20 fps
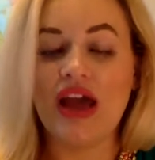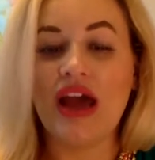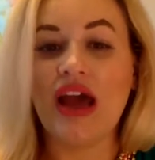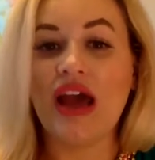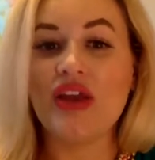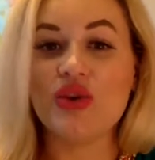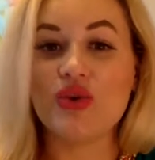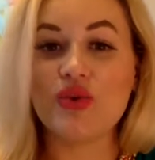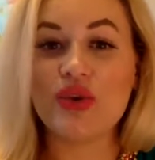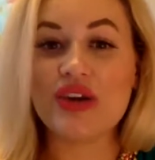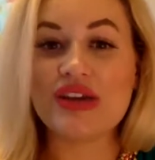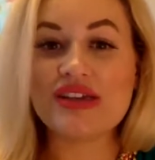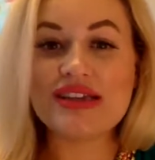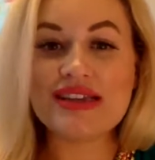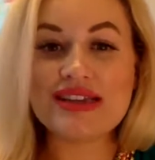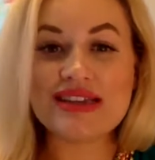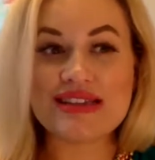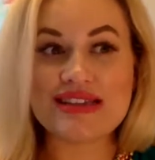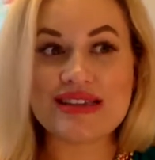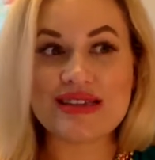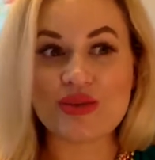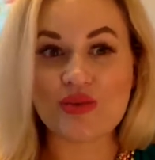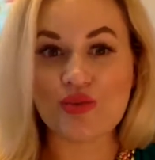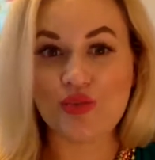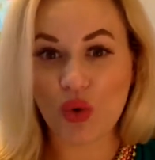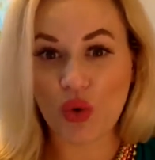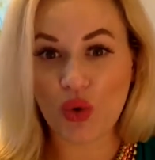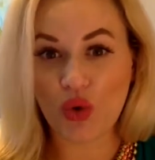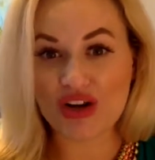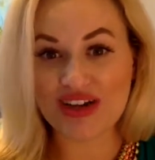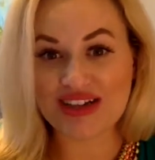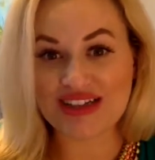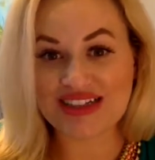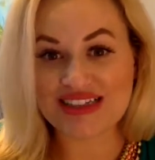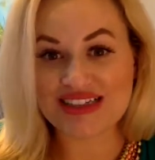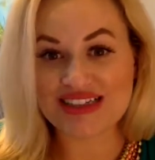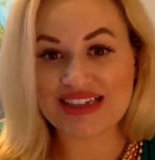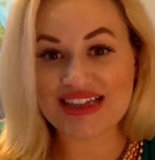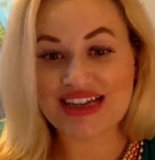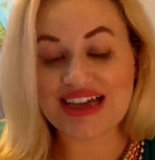And the reason this is
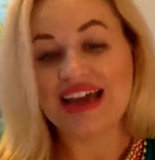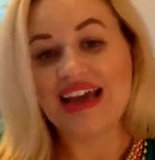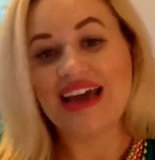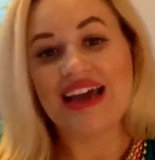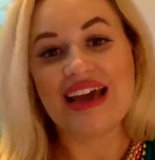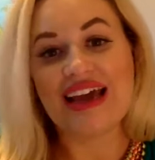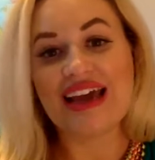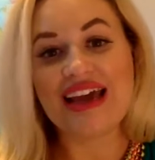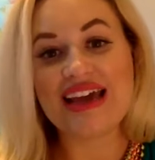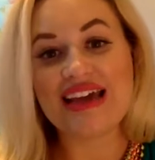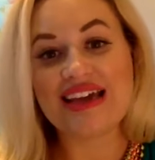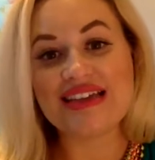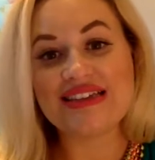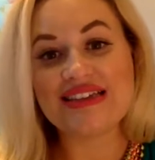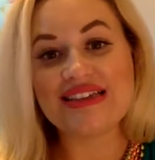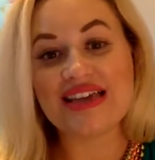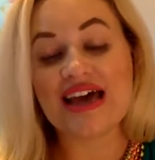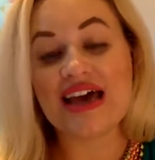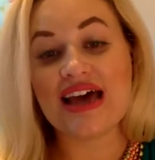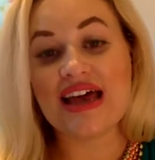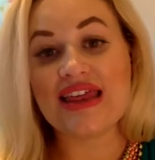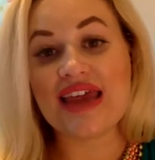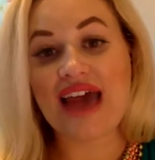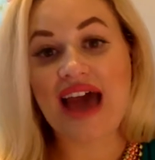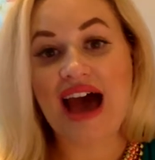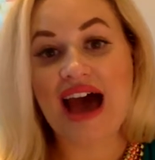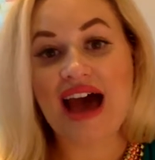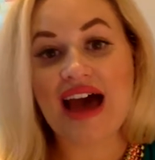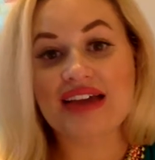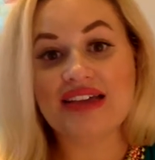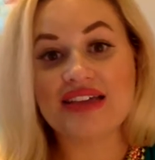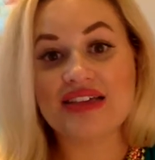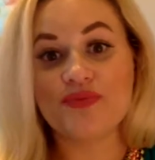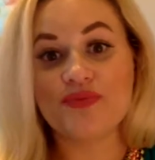important is that